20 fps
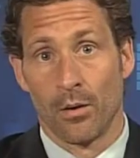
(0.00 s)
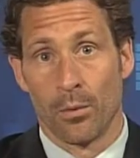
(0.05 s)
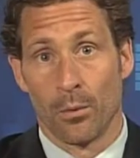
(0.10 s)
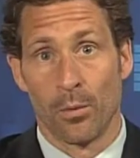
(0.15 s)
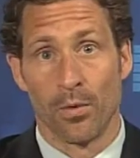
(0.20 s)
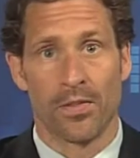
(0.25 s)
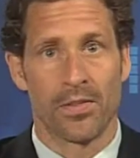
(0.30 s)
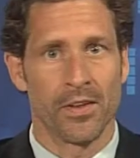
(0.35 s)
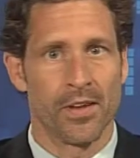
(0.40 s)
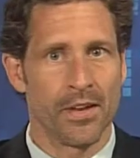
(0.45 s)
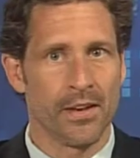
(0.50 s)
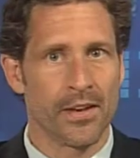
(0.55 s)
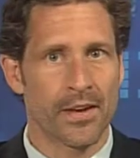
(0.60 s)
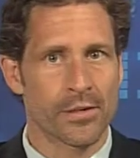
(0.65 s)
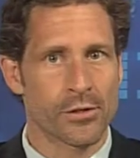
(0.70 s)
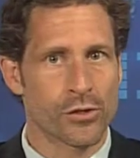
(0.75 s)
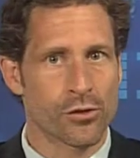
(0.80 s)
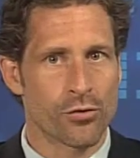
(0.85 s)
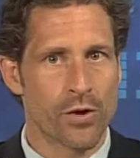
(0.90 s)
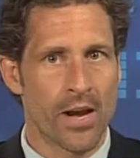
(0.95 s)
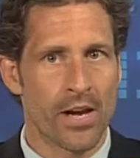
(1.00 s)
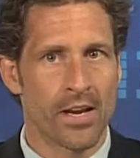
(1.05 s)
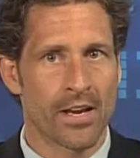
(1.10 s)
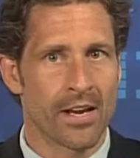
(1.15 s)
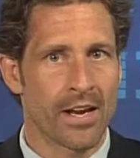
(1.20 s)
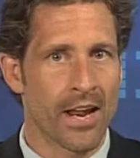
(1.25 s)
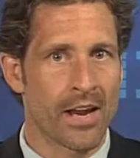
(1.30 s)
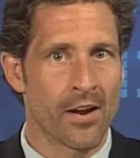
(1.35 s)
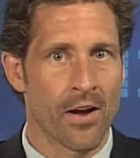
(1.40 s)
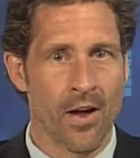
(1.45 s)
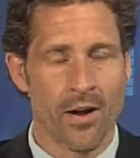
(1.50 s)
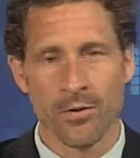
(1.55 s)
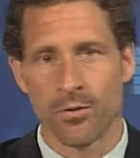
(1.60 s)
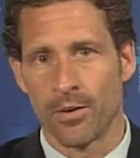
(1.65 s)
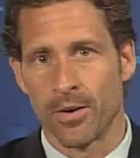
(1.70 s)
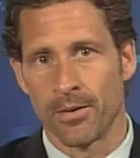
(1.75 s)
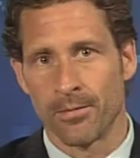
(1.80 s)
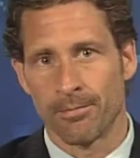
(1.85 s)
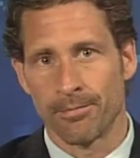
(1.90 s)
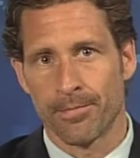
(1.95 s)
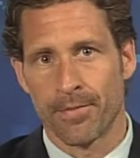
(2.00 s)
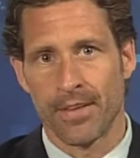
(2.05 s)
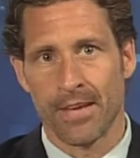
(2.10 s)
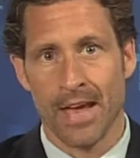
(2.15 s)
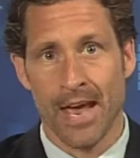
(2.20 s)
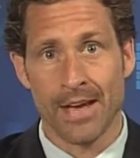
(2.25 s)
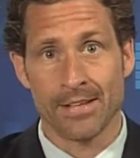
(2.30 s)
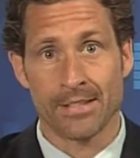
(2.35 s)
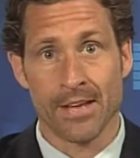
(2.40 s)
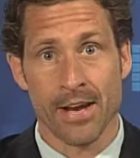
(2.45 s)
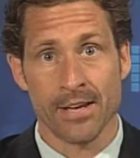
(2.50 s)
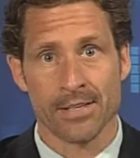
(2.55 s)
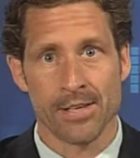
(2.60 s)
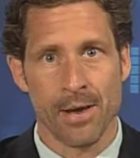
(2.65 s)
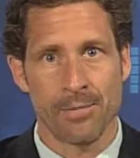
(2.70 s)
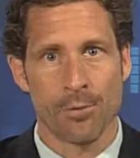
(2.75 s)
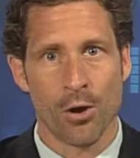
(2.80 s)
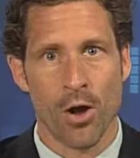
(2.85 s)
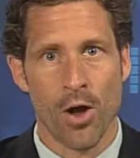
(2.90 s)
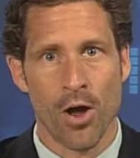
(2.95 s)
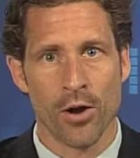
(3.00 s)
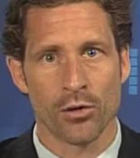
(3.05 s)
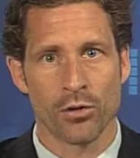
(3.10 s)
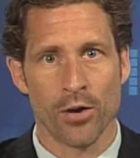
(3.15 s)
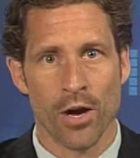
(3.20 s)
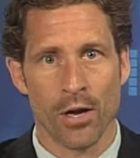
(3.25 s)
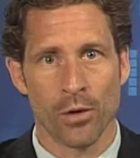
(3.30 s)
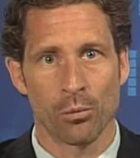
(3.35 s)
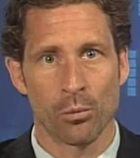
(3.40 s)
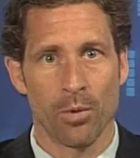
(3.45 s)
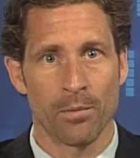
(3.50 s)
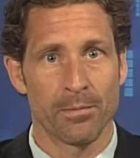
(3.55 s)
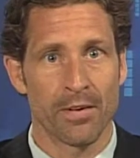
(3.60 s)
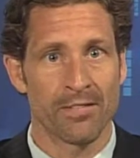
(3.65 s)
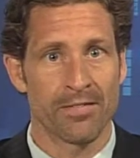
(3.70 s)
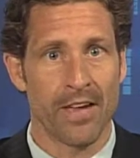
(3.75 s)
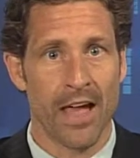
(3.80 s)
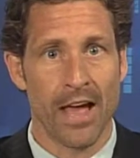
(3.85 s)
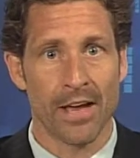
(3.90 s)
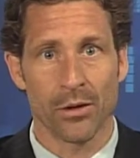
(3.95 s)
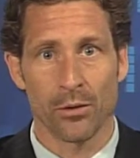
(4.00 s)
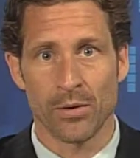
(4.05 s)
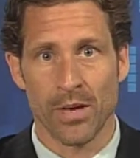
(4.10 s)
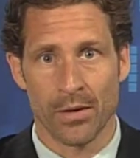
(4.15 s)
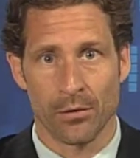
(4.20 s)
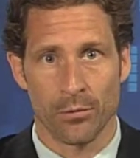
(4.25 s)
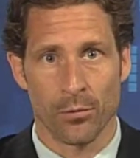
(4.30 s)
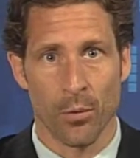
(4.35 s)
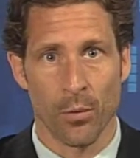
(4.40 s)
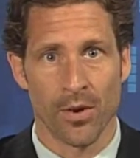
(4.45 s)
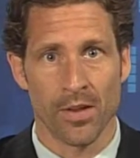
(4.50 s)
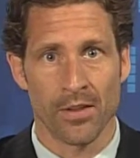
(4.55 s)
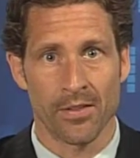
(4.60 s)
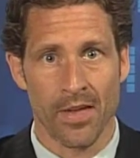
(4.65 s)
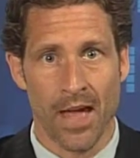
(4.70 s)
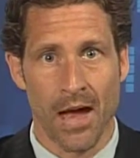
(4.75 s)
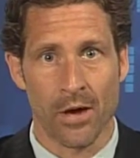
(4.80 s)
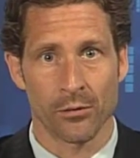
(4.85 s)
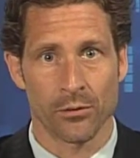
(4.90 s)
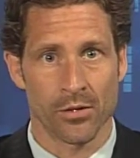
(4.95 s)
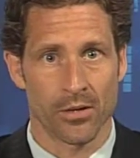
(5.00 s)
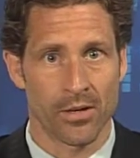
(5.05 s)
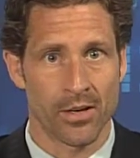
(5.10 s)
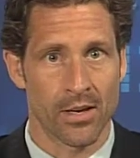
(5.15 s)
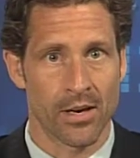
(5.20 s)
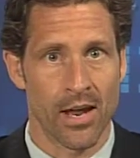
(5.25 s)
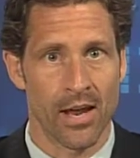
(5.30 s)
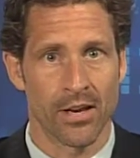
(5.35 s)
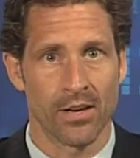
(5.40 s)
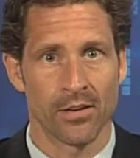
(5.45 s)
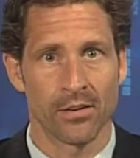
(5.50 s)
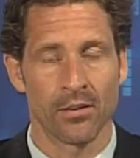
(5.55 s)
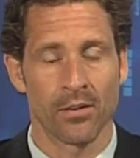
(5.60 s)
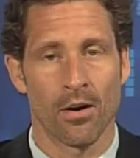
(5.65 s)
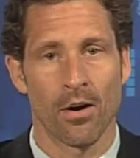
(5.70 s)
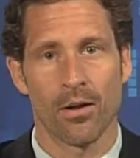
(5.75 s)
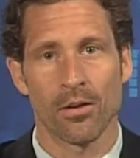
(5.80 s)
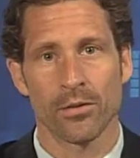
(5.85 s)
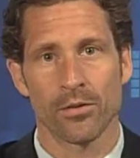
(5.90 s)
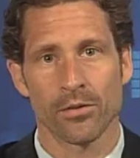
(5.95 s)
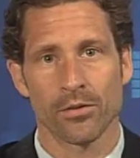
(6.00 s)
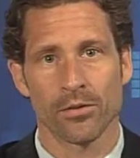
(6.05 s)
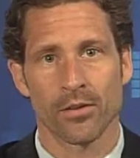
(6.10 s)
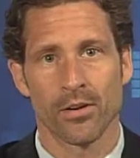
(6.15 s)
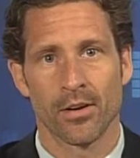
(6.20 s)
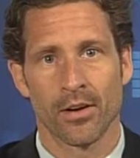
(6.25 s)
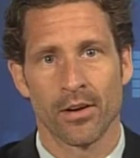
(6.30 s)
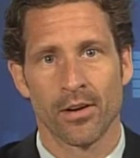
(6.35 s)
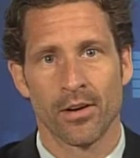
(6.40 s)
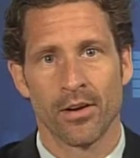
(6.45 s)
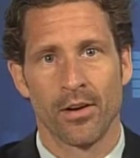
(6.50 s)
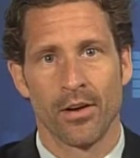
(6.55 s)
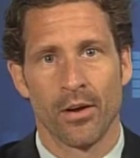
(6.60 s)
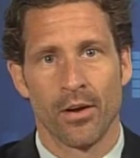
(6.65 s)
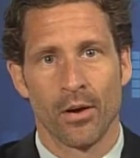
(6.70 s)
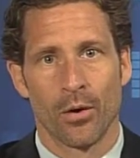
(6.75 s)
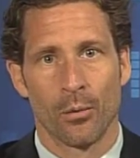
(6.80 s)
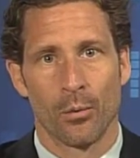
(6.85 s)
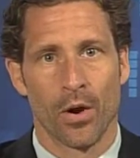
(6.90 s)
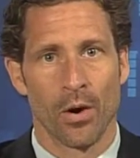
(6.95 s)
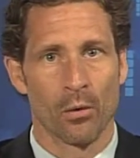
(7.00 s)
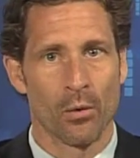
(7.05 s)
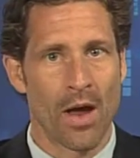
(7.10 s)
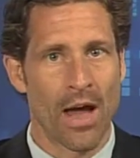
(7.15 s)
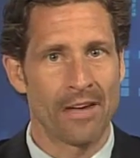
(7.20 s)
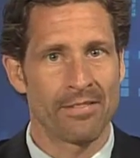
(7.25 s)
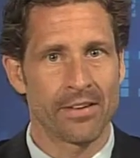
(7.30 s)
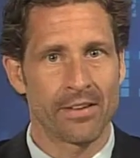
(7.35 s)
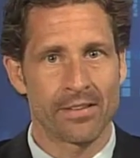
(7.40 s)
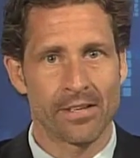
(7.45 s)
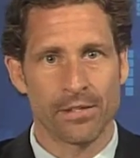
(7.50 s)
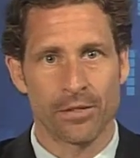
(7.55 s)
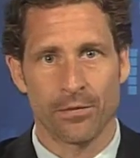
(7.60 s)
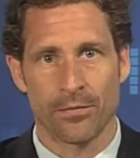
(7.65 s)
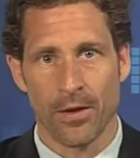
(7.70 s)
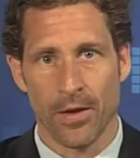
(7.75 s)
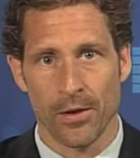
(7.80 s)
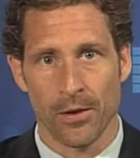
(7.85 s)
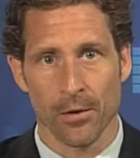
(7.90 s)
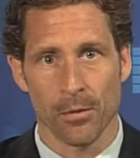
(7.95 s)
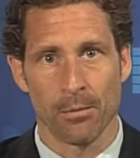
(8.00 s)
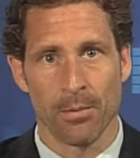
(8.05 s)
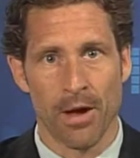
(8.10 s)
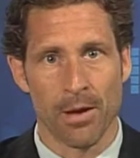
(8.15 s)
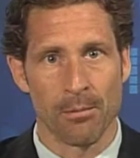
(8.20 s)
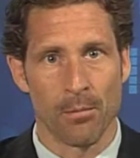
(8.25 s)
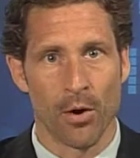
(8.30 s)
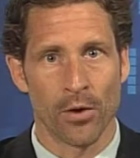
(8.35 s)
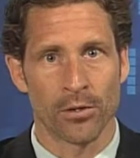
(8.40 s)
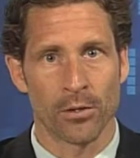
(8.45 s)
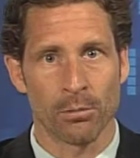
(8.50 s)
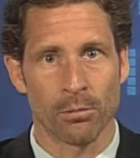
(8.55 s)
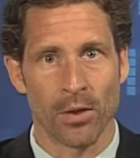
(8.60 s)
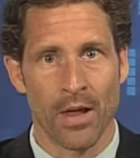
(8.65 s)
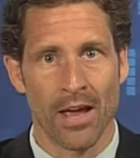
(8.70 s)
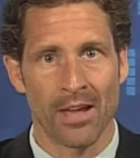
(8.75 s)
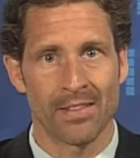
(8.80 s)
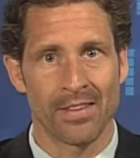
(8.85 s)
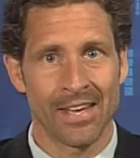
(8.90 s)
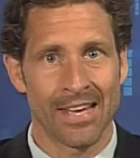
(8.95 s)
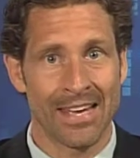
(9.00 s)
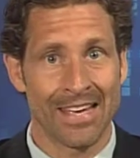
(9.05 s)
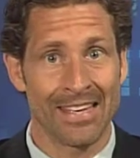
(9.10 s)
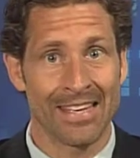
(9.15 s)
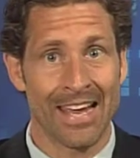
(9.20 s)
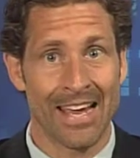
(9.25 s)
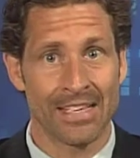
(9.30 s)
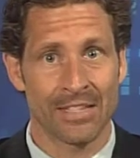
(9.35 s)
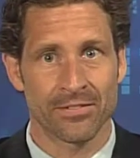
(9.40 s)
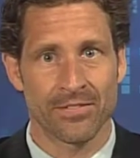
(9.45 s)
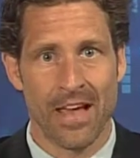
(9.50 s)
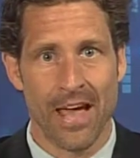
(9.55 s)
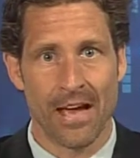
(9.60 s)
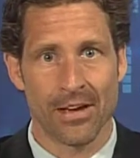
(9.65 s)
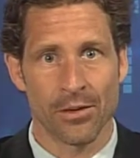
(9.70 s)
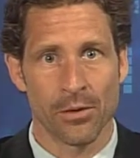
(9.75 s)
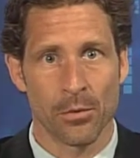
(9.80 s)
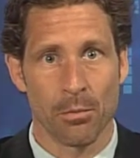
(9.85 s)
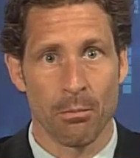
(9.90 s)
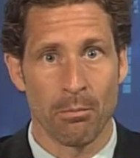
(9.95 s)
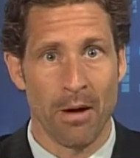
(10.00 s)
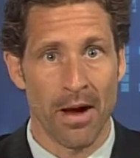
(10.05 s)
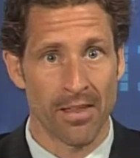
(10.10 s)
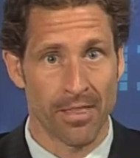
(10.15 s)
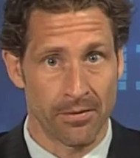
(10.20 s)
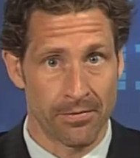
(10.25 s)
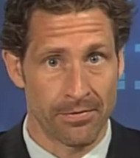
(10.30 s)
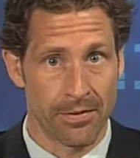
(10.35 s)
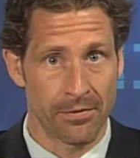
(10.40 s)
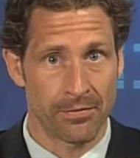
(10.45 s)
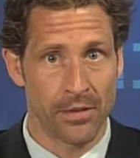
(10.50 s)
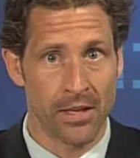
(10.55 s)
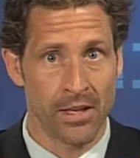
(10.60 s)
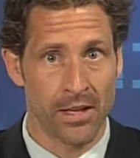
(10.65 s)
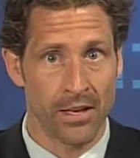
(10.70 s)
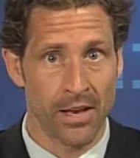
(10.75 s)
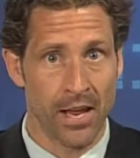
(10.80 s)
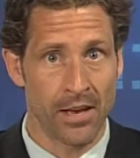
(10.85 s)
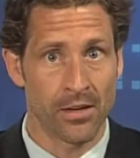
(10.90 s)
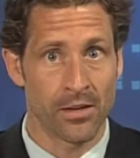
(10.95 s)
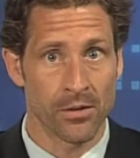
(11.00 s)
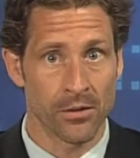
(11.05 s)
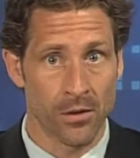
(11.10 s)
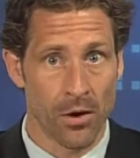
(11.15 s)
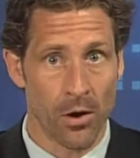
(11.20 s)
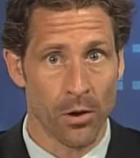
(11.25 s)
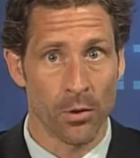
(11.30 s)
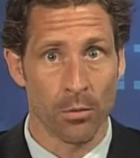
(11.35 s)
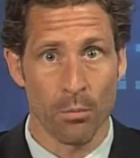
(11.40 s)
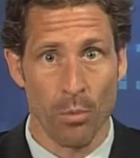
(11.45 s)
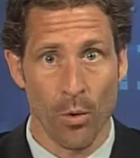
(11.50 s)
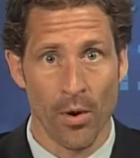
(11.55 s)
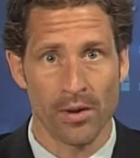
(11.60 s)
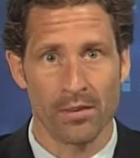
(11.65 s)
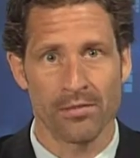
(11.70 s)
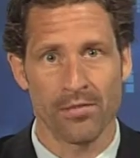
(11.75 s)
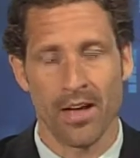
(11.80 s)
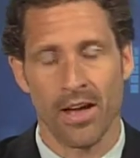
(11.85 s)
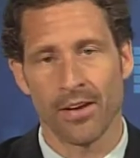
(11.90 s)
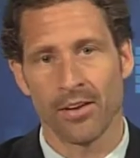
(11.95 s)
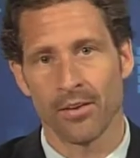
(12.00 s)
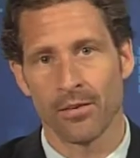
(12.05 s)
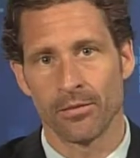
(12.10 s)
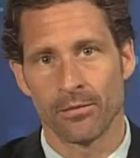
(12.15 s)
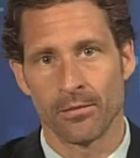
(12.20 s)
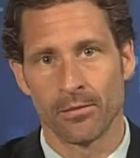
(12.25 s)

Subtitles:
With the index trading at 800, the SXM contract would be valued at 40,000 Canadian dollars. We arrive at this figure by multiplying the index value by the 50 Canadian dollar point value.